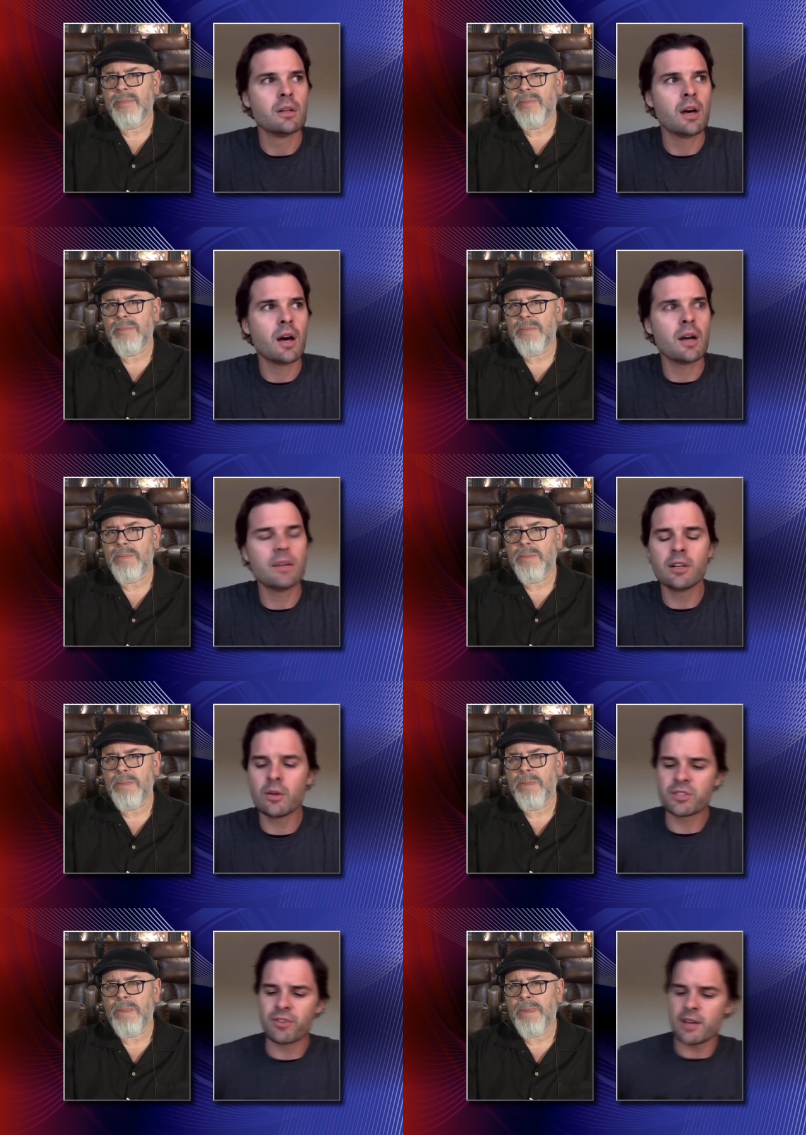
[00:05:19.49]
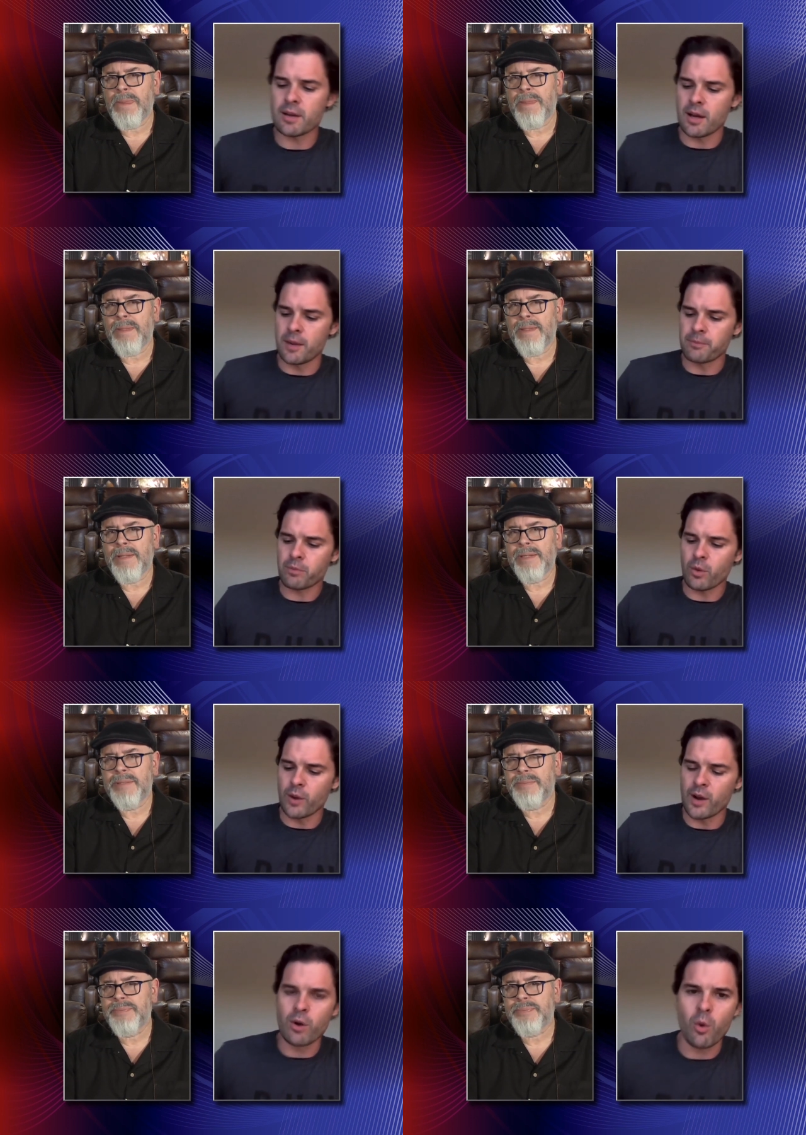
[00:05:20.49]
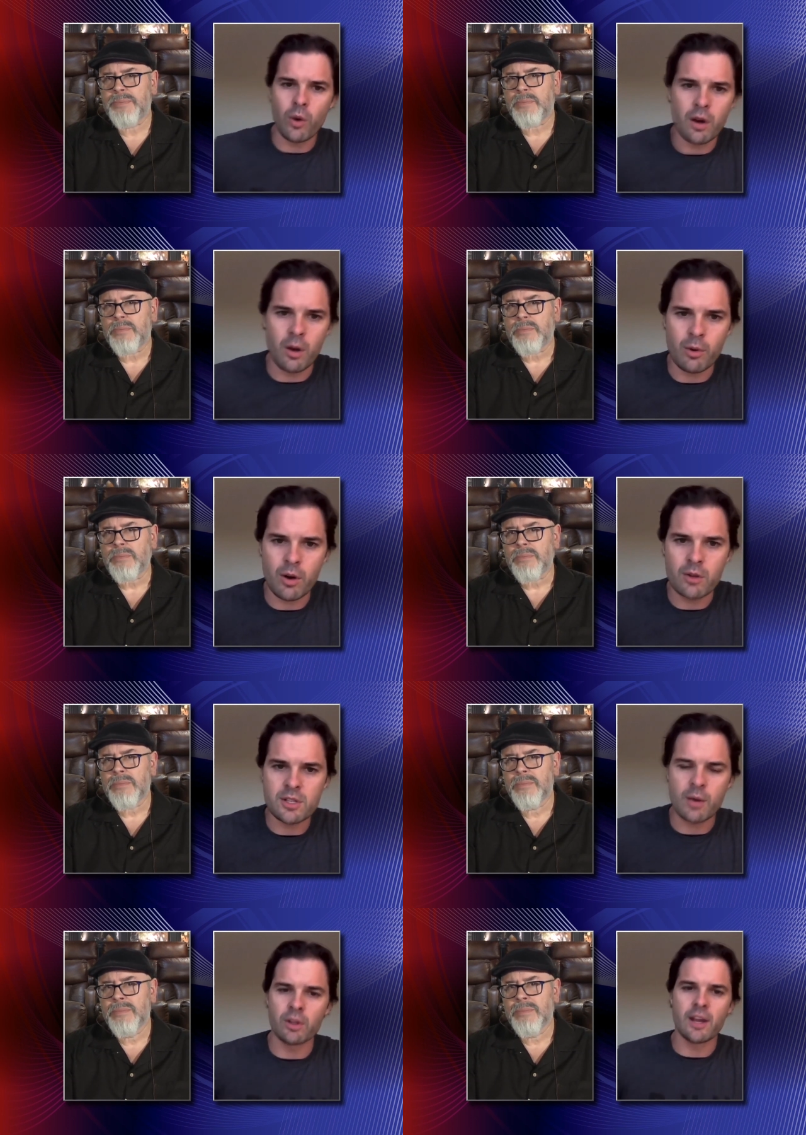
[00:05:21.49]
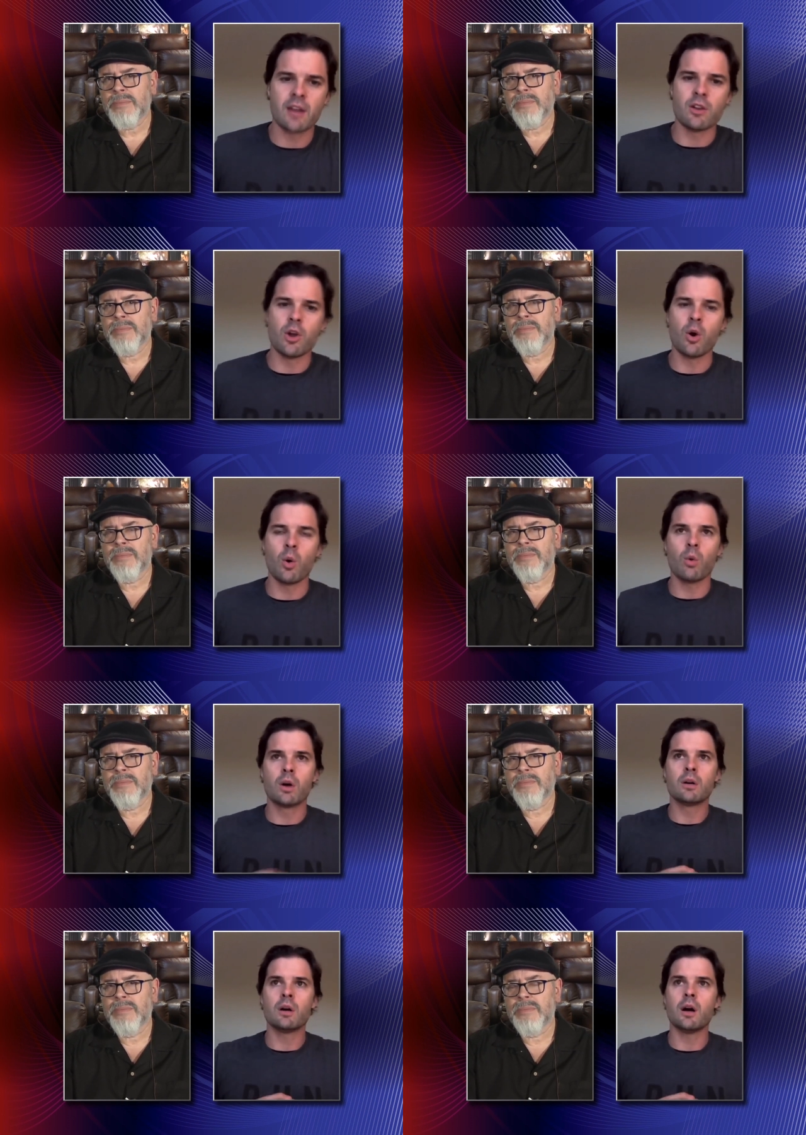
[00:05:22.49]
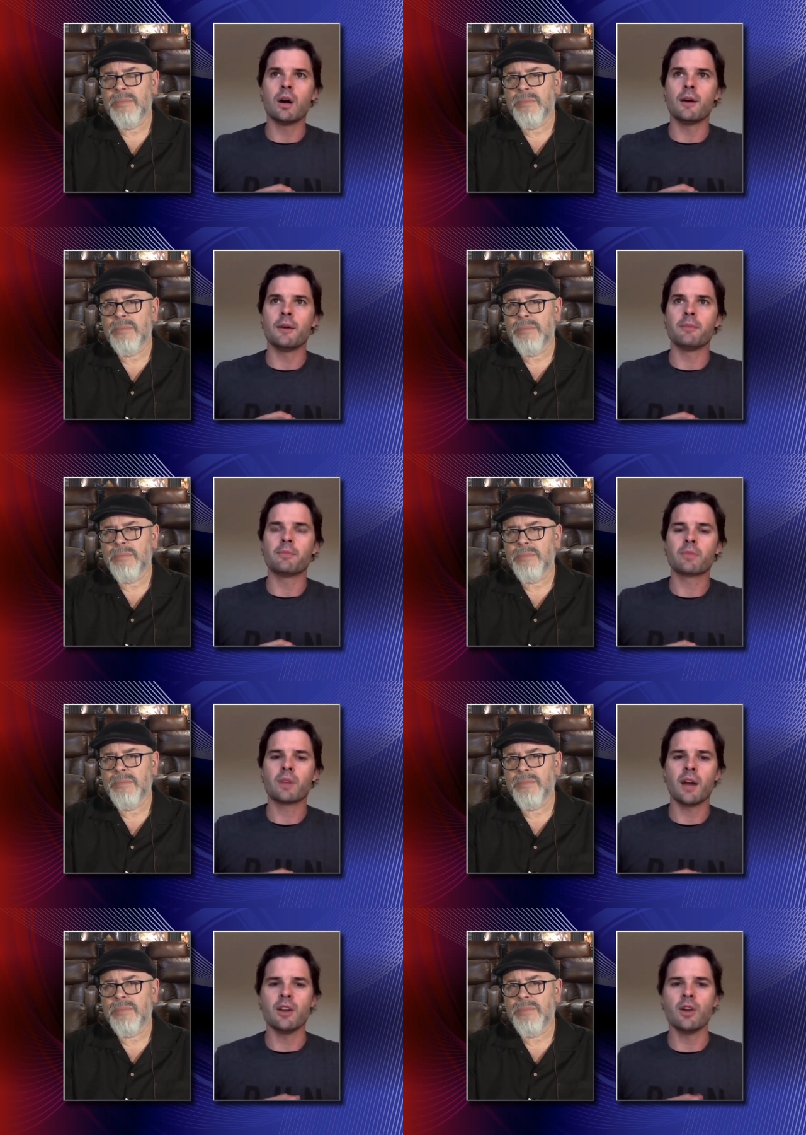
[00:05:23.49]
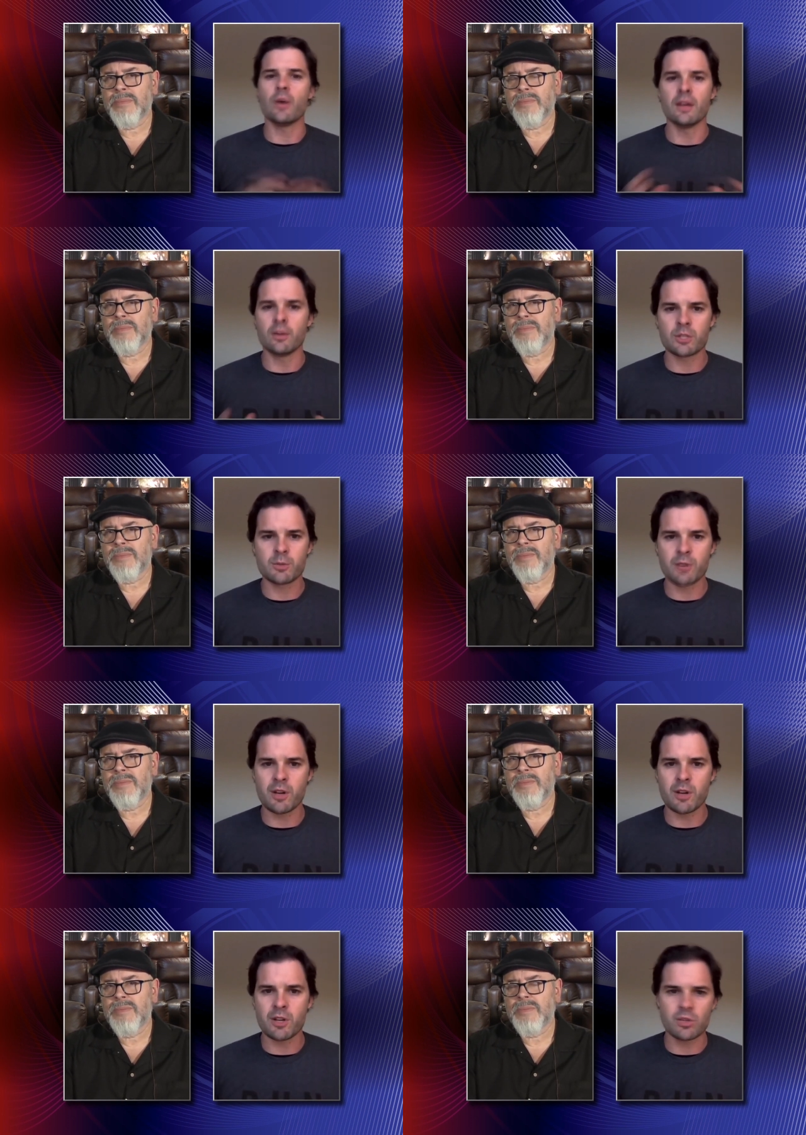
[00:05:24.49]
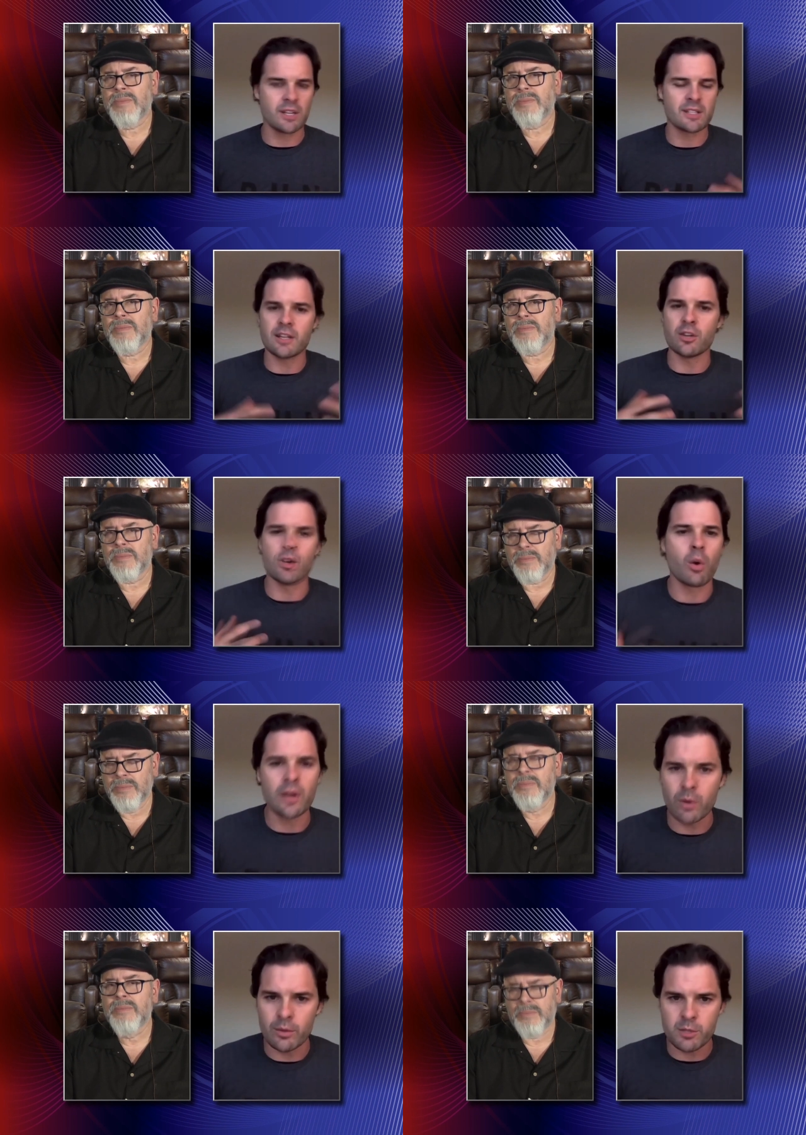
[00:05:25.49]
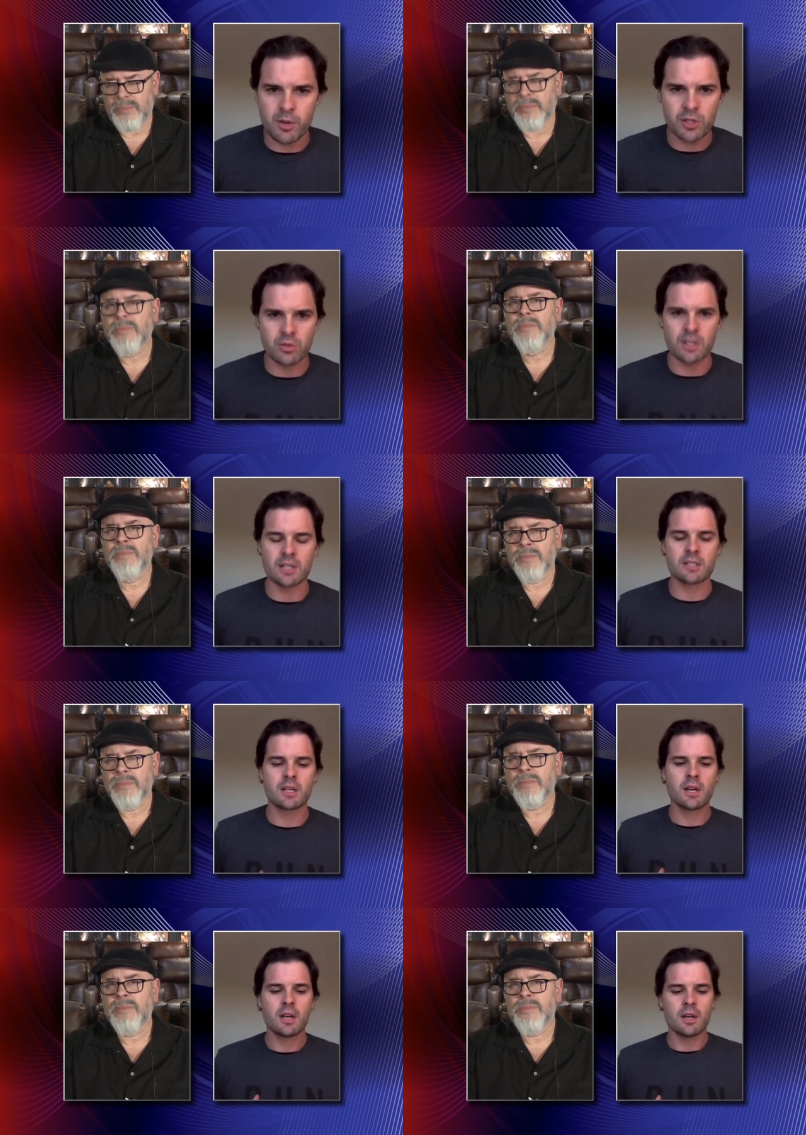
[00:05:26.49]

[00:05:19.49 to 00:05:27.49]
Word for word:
Speaker 1: Uh, you know, it's funny. Um, when I wrote Where Hope Grows, I really had no, um, I had no end with special needs. I didn't know mm-hmm. anyone with special needs.